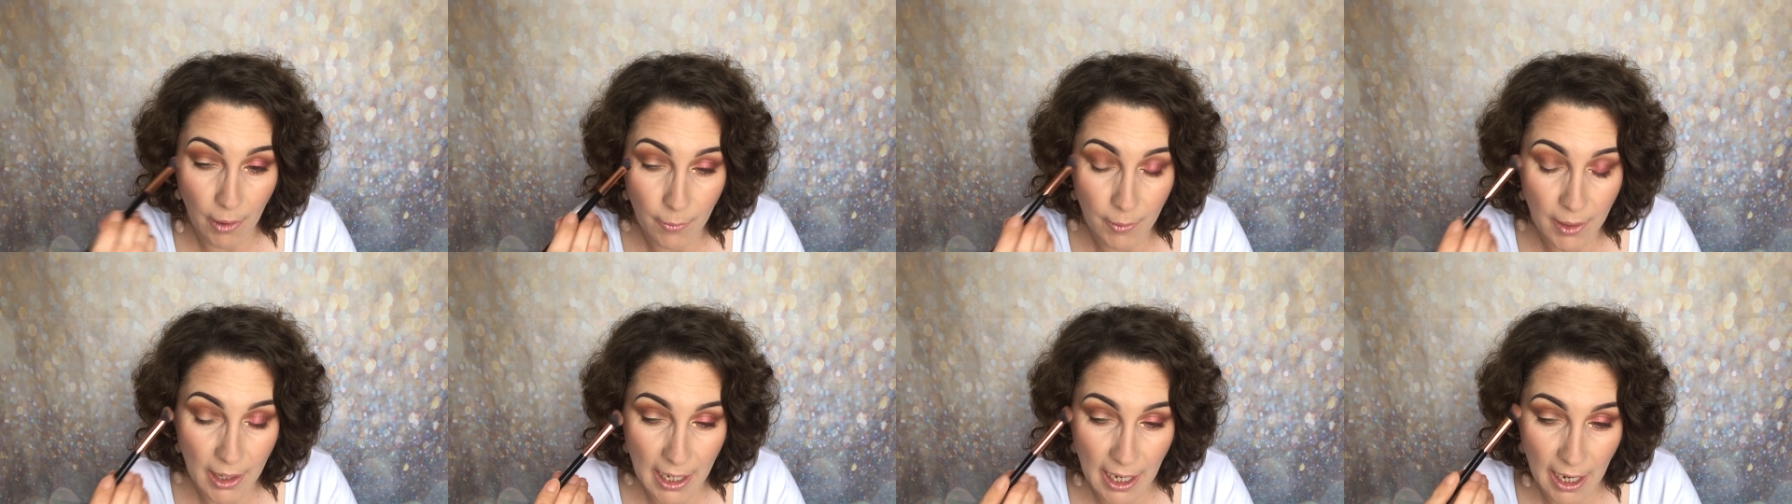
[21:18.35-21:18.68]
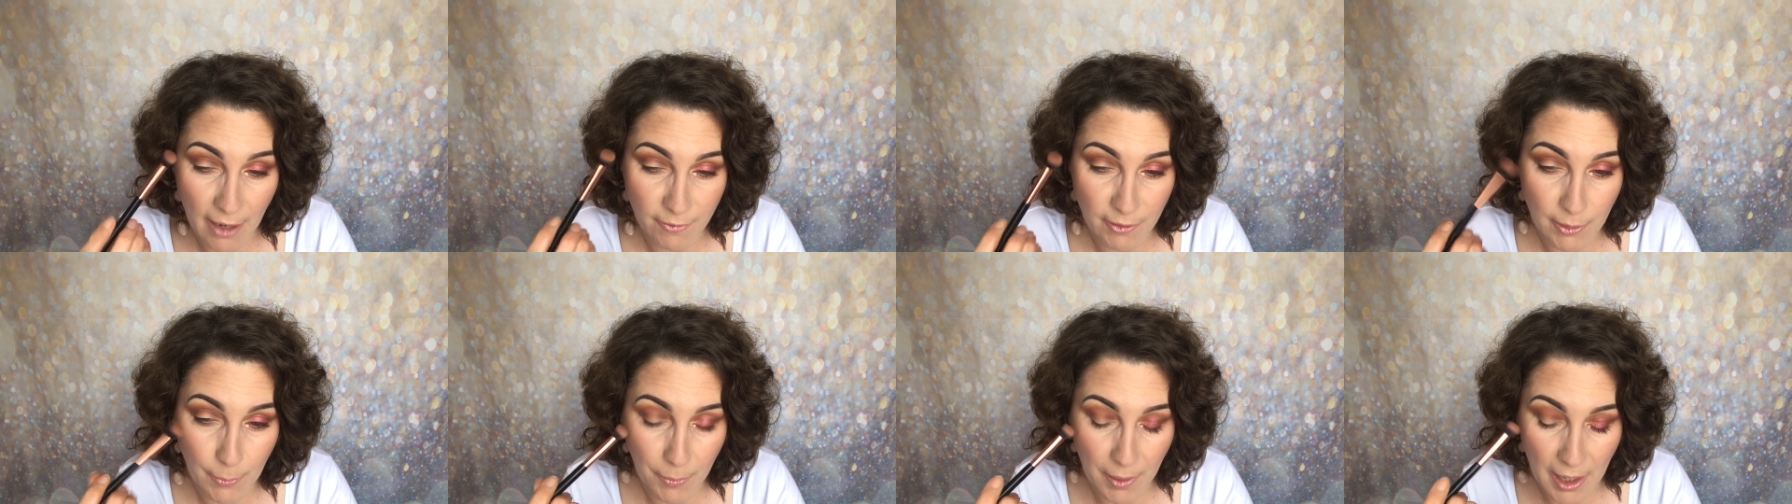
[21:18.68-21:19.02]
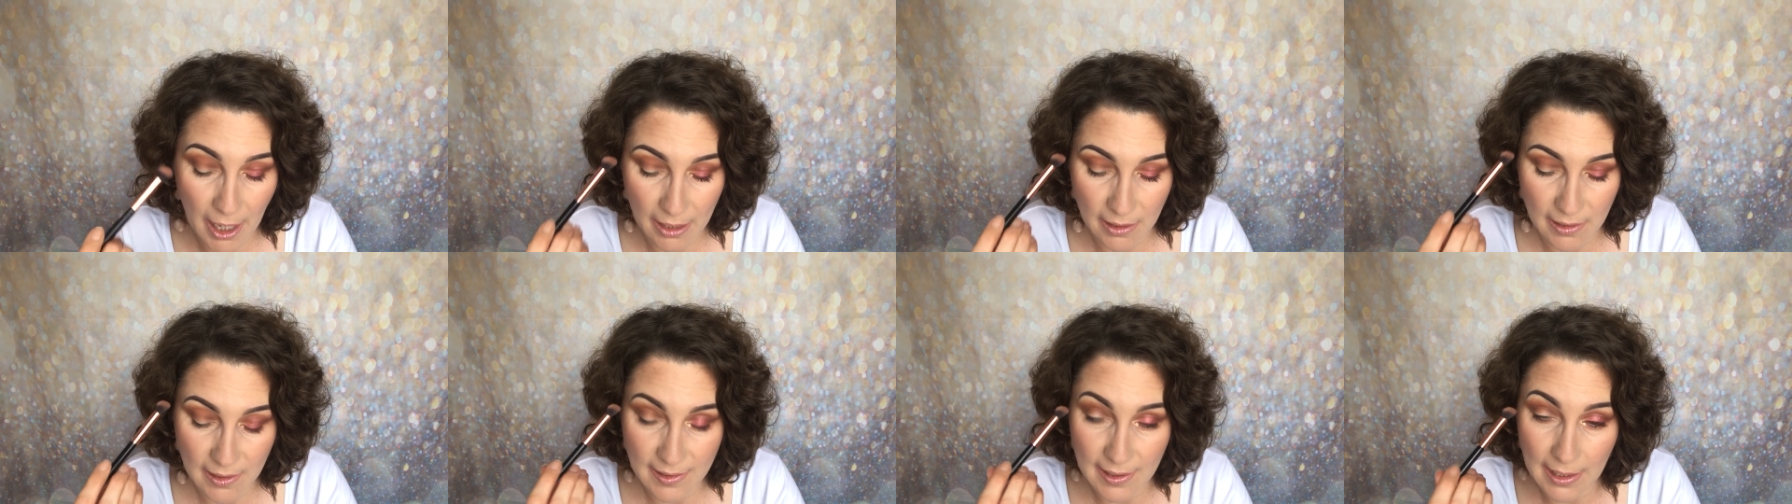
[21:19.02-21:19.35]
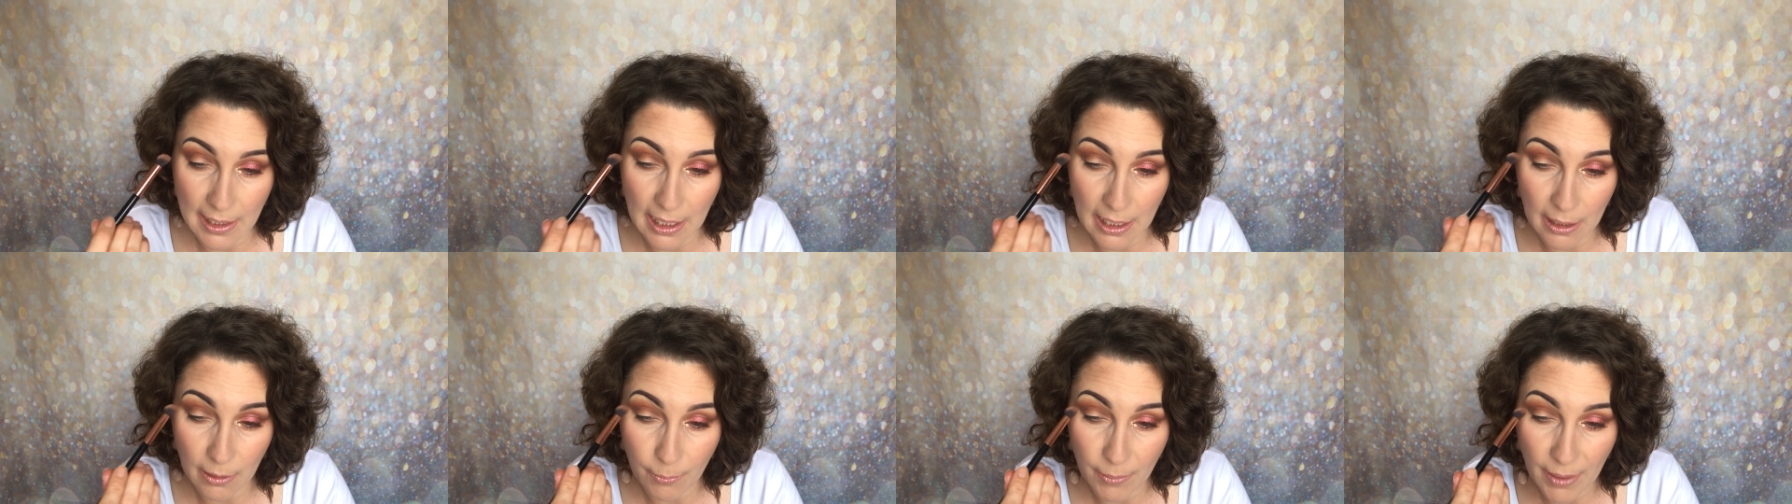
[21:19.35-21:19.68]
I'm gonna have to practice a
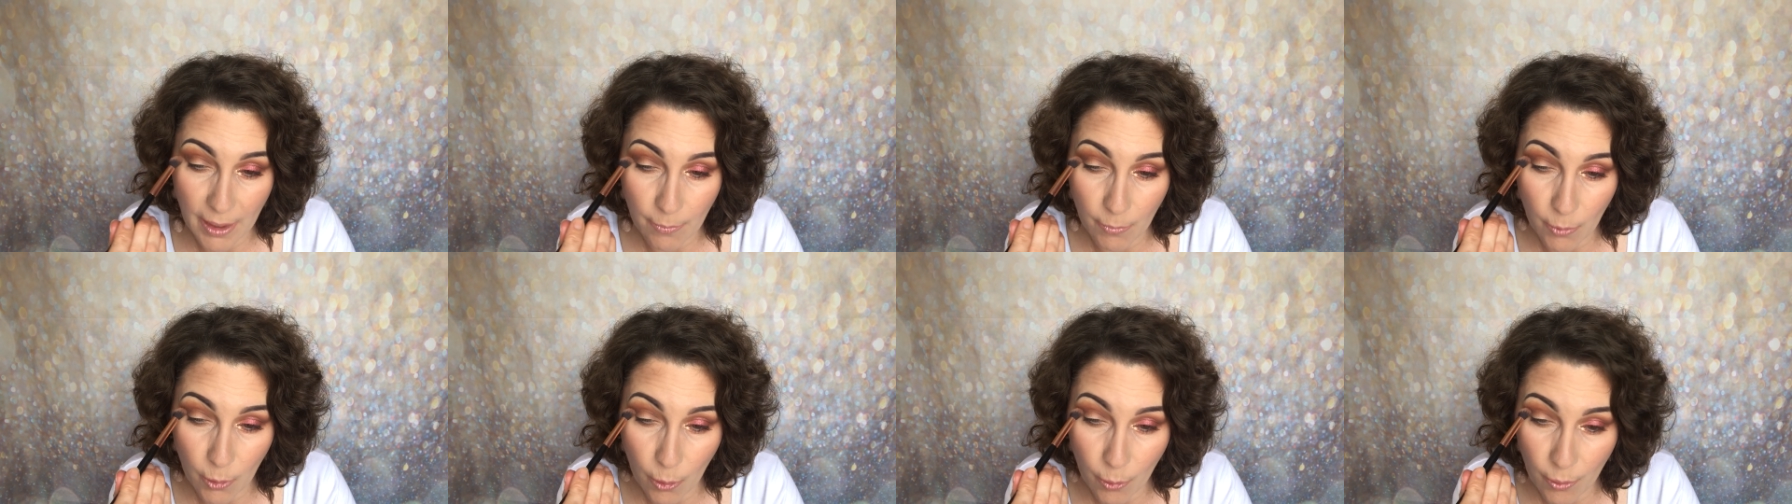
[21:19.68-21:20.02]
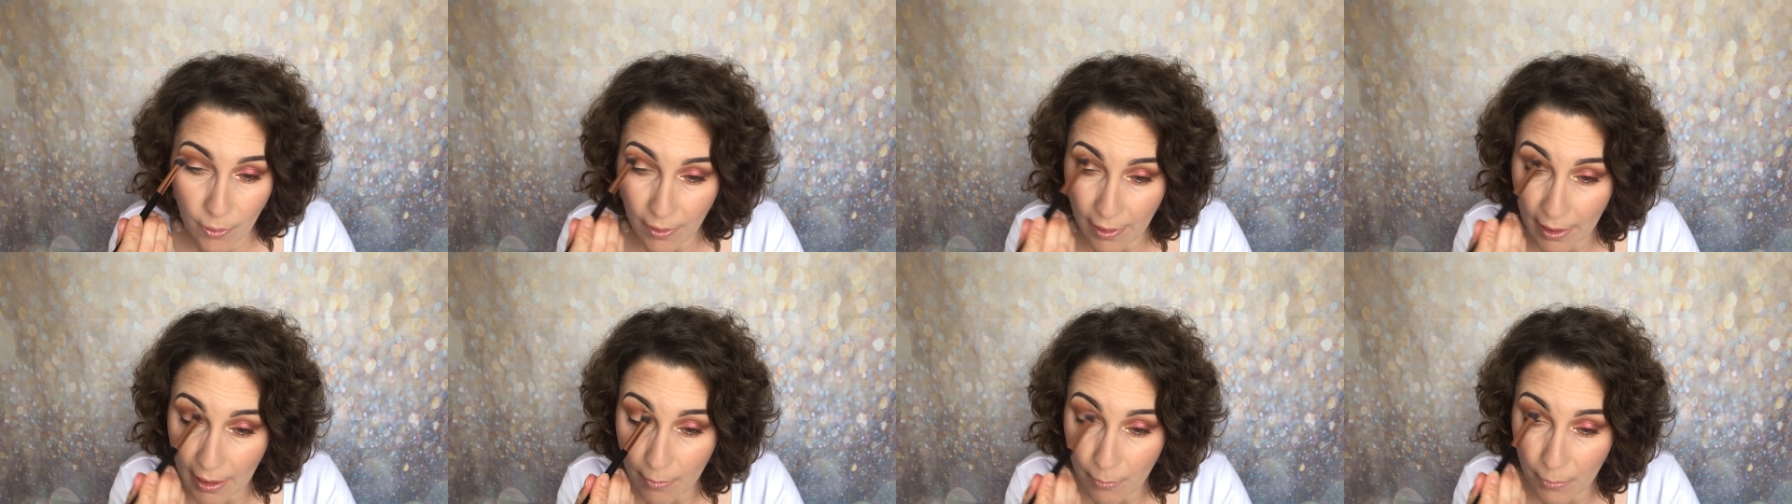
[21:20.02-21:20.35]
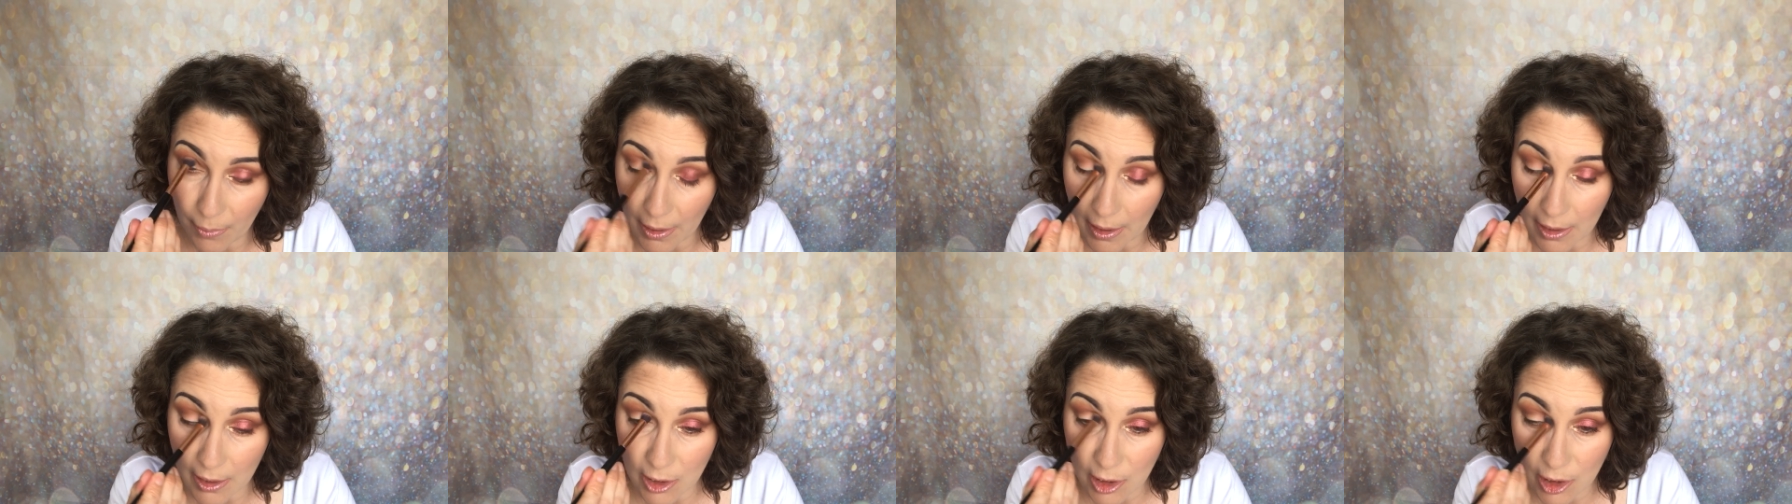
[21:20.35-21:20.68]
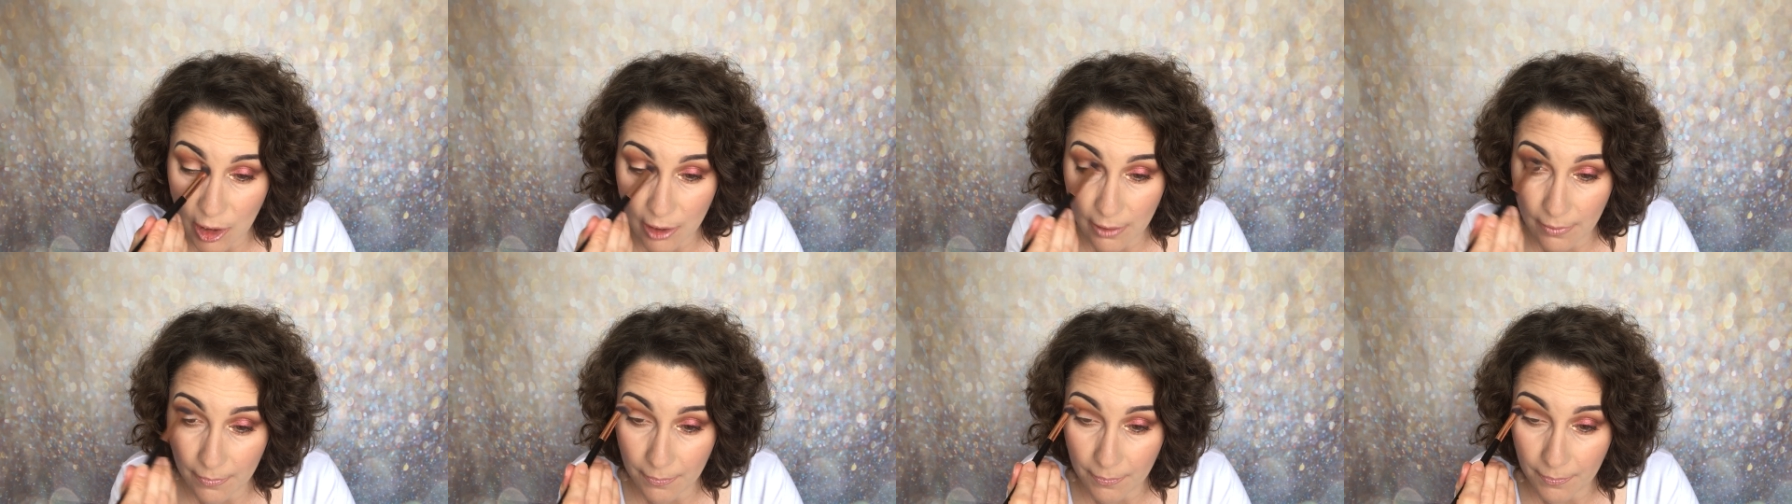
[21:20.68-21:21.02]
little bit more with that
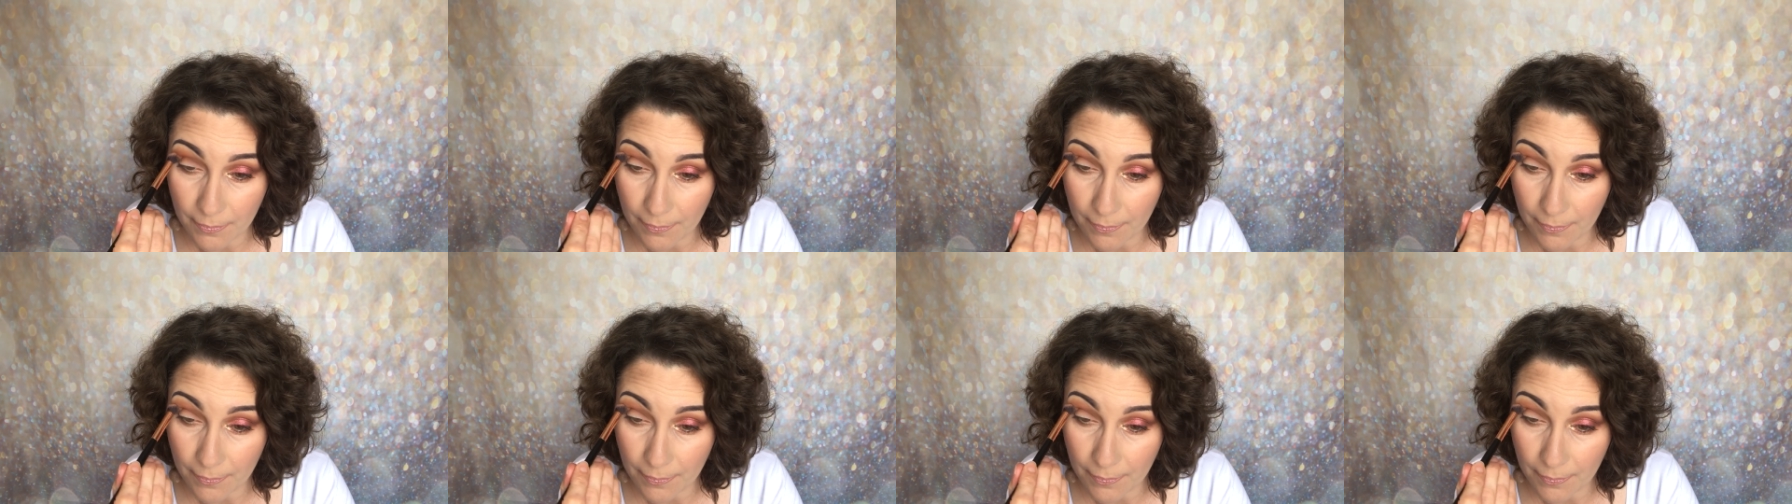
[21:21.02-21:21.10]
brush.